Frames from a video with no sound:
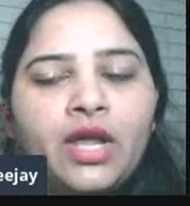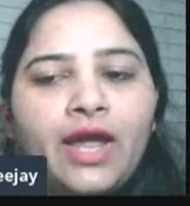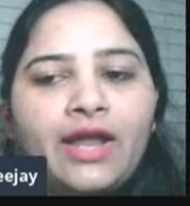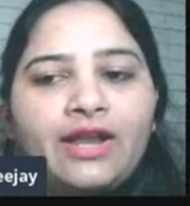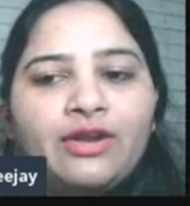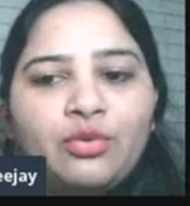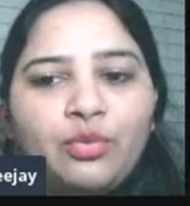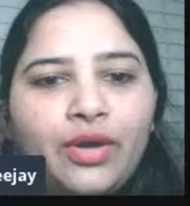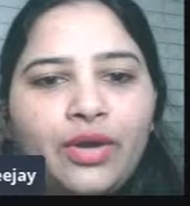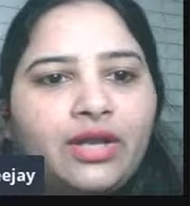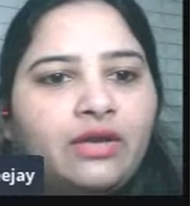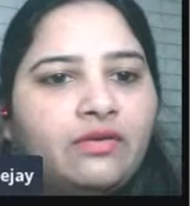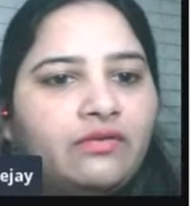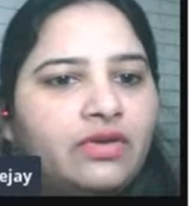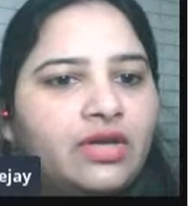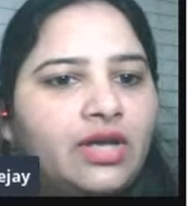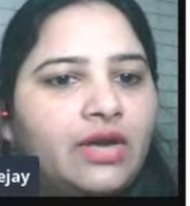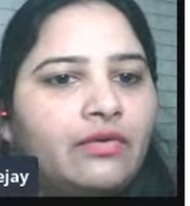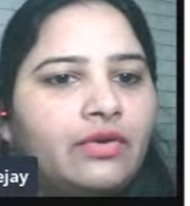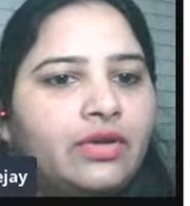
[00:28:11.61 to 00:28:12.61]
And when
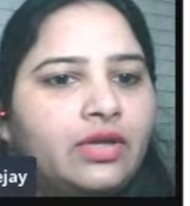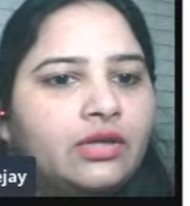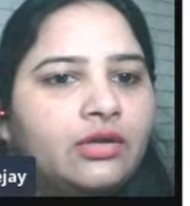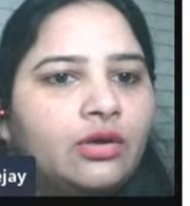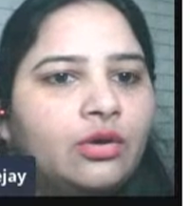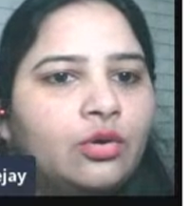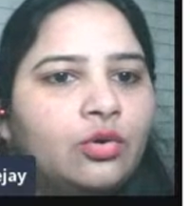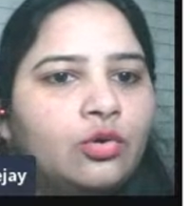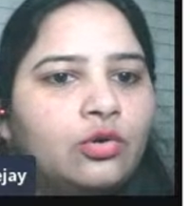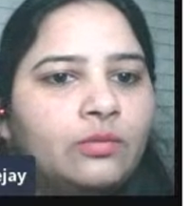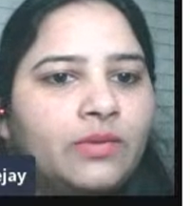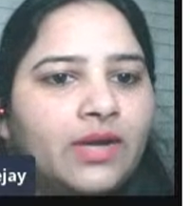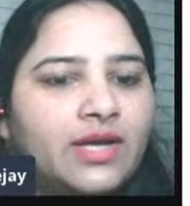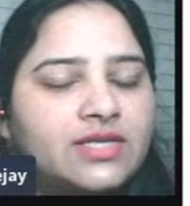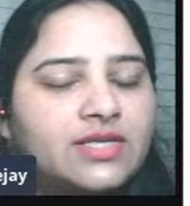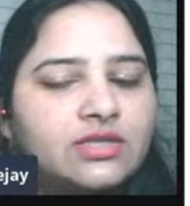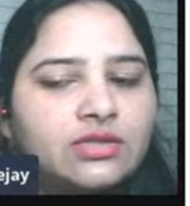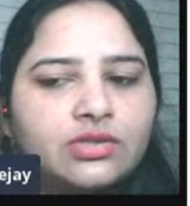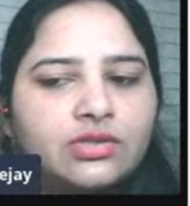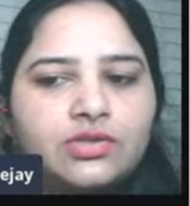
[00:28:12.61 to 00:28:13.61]
we are reading the whole
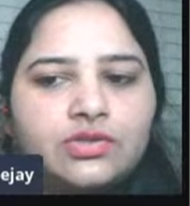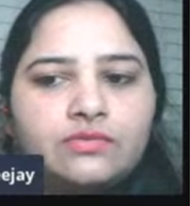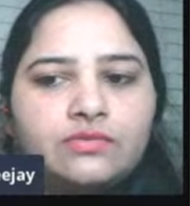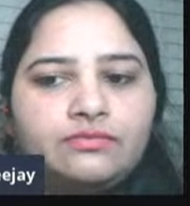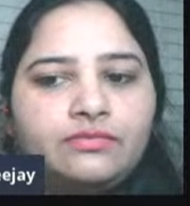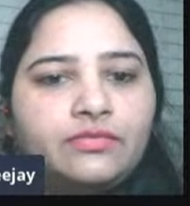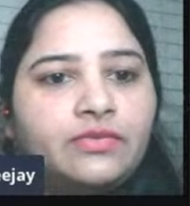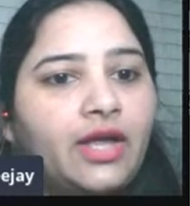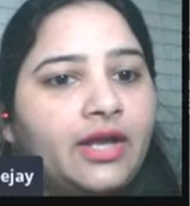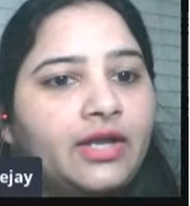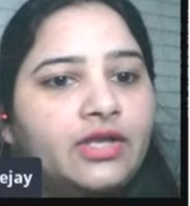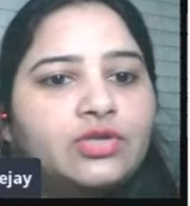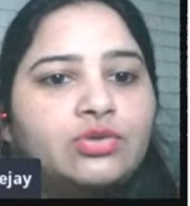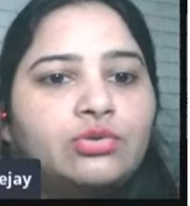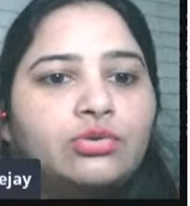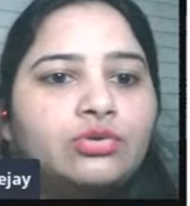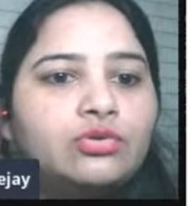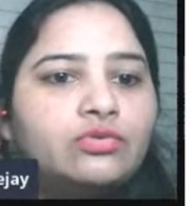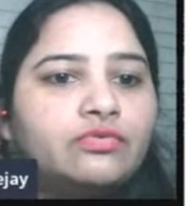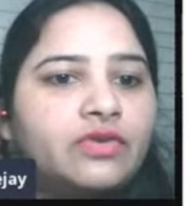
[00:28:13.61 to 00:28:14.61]
passage, that is
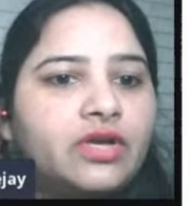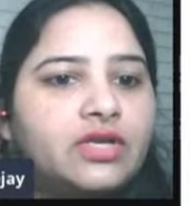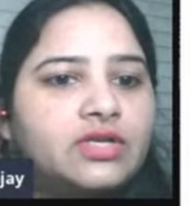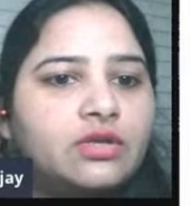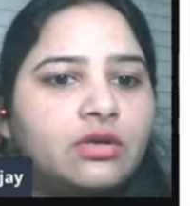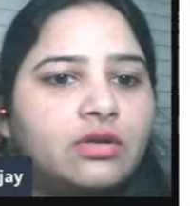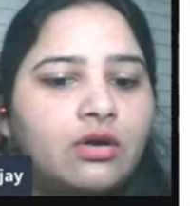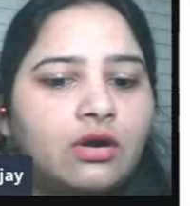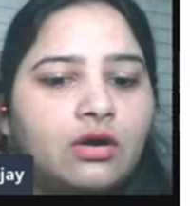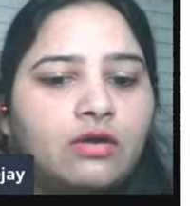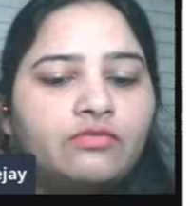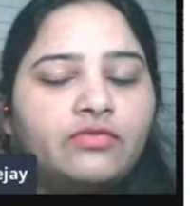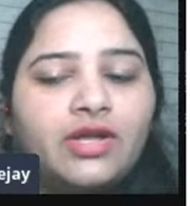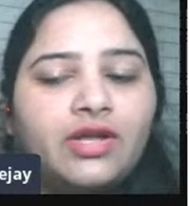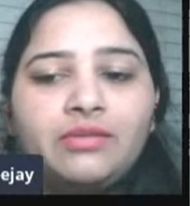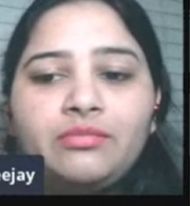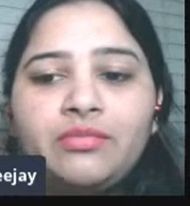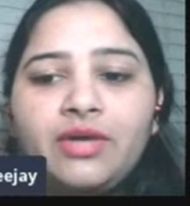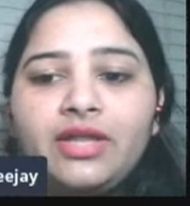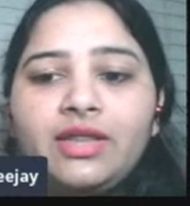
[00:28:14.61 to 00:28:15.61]
going to waste a lot of
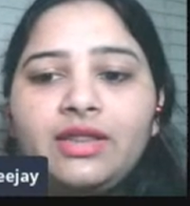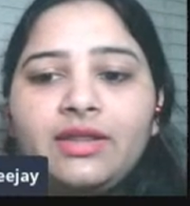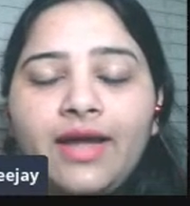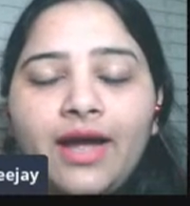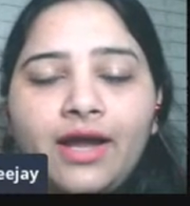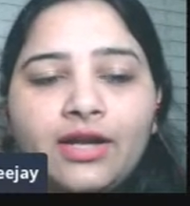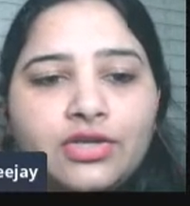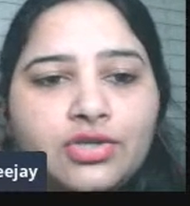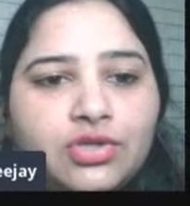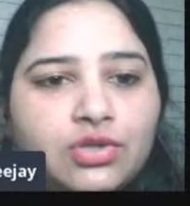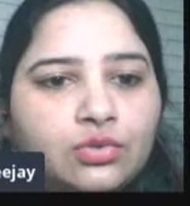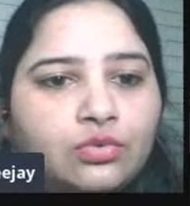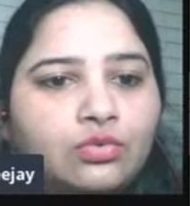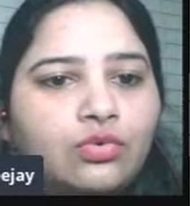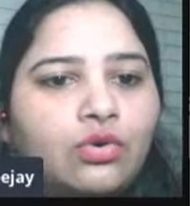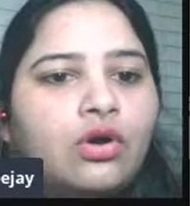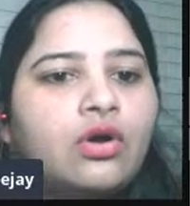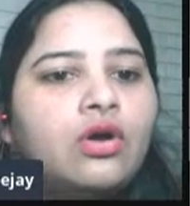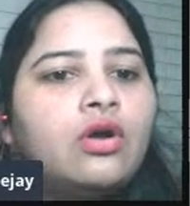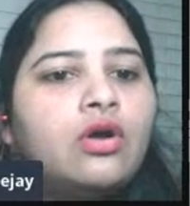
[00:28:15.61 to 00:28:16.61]
time. And that
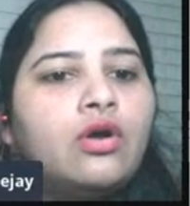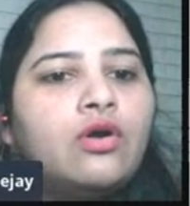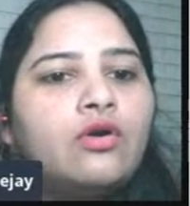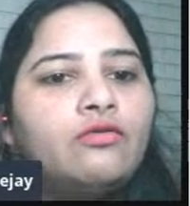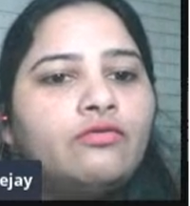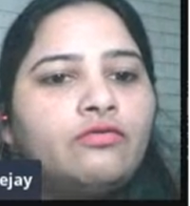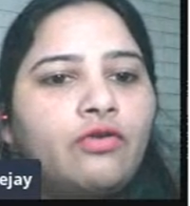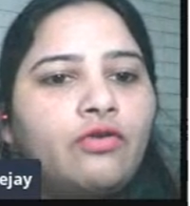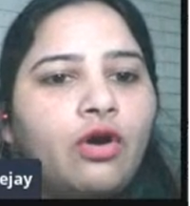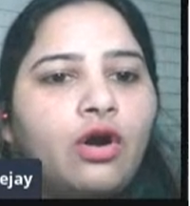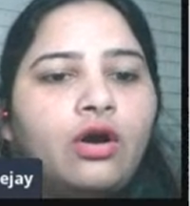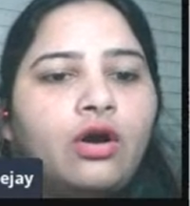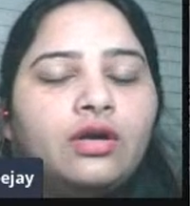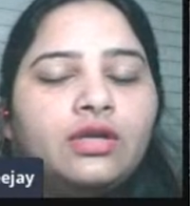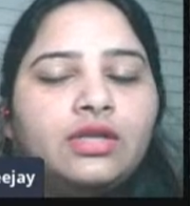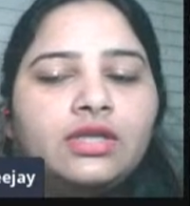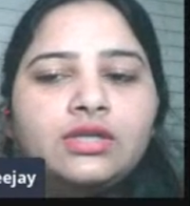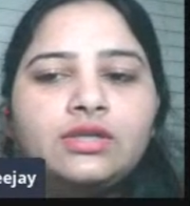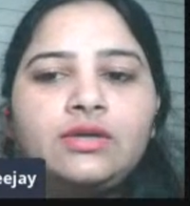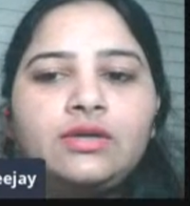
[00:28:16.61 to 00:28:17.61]
too
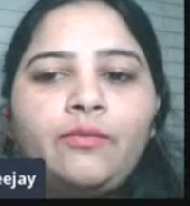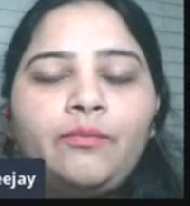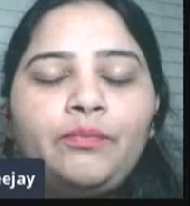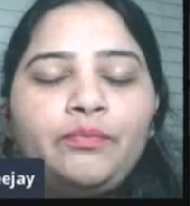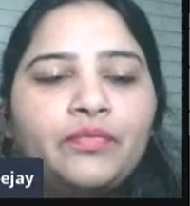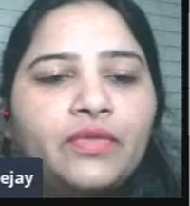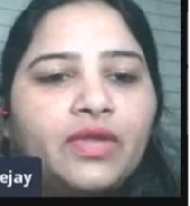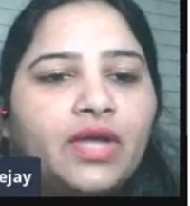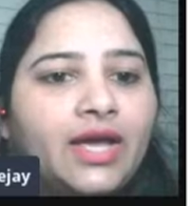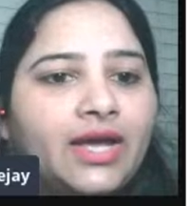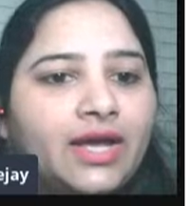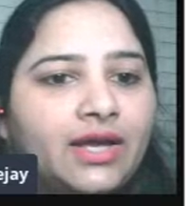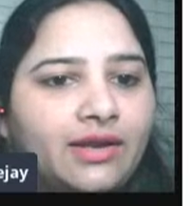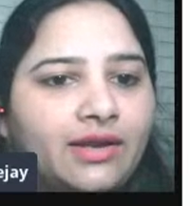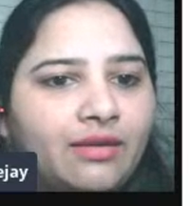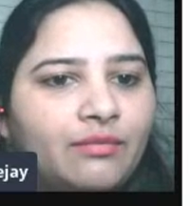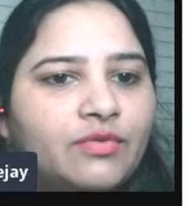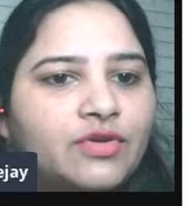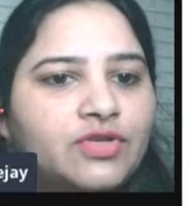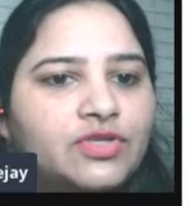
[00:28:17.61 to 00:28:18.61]
for the
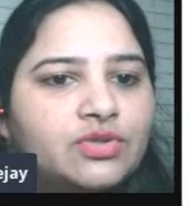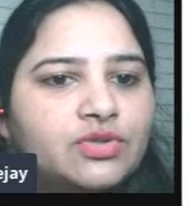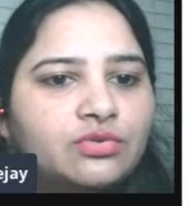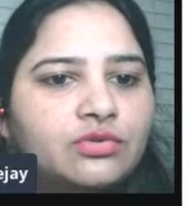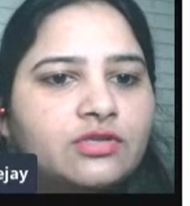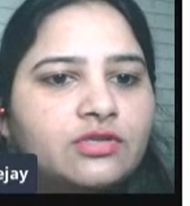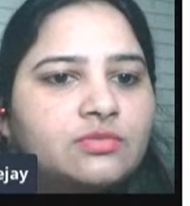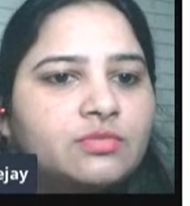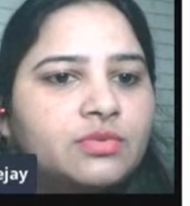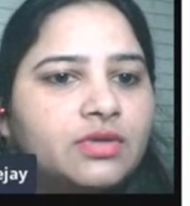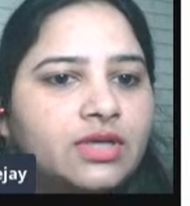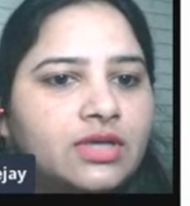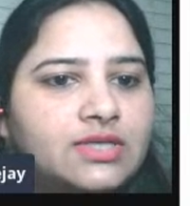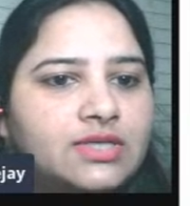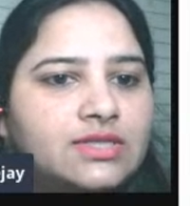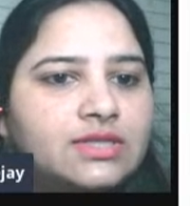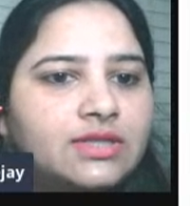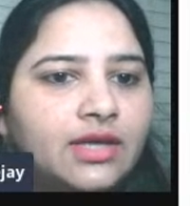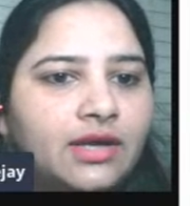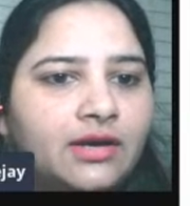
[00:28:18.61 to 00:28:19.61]
academic students
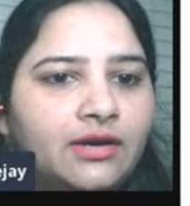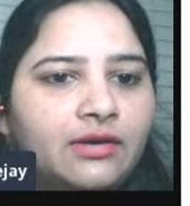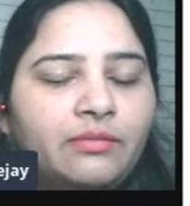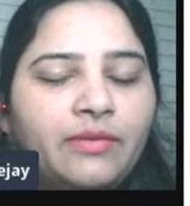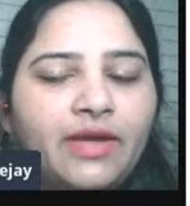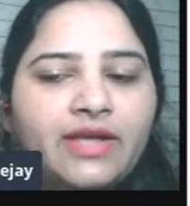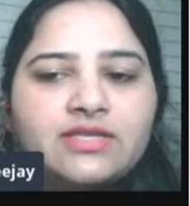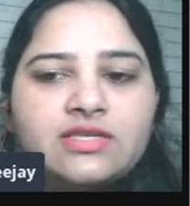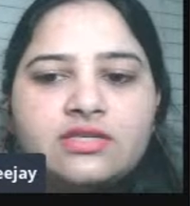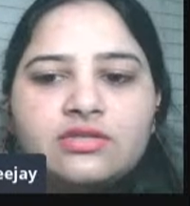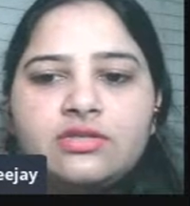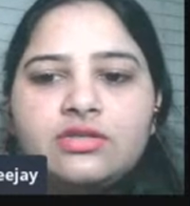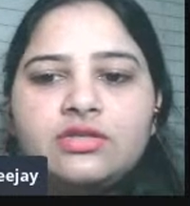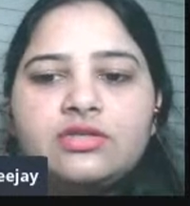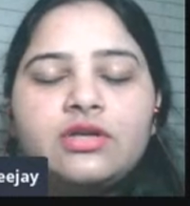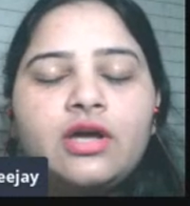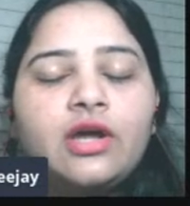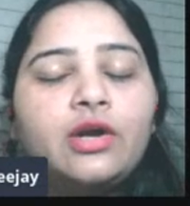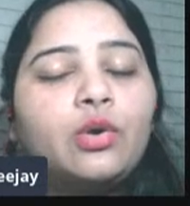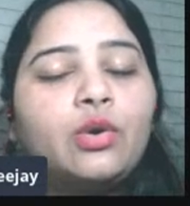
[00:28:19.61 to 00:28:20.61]
because their
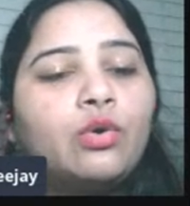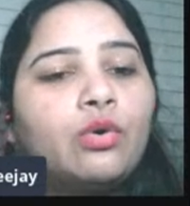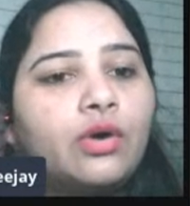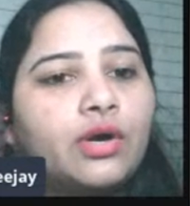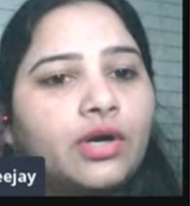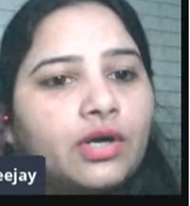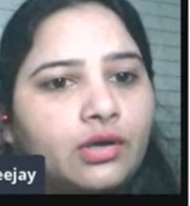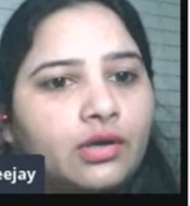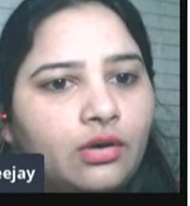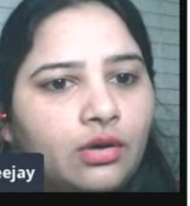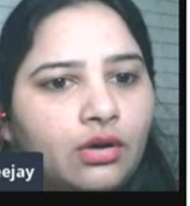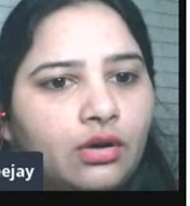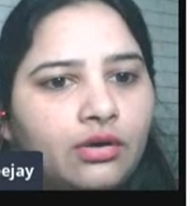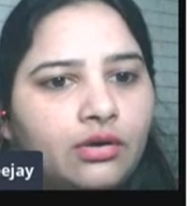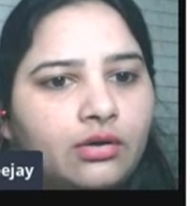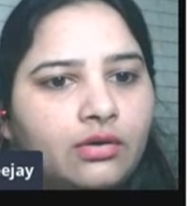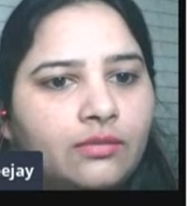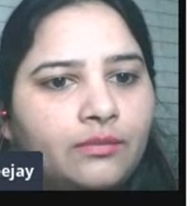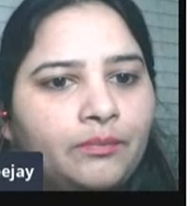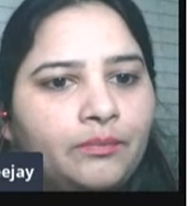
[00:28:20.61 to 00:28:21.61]
passages are quite
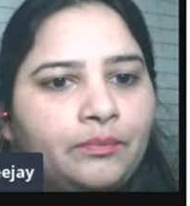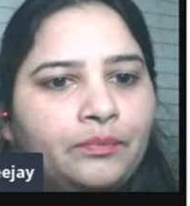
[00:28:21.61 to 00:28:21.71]
long.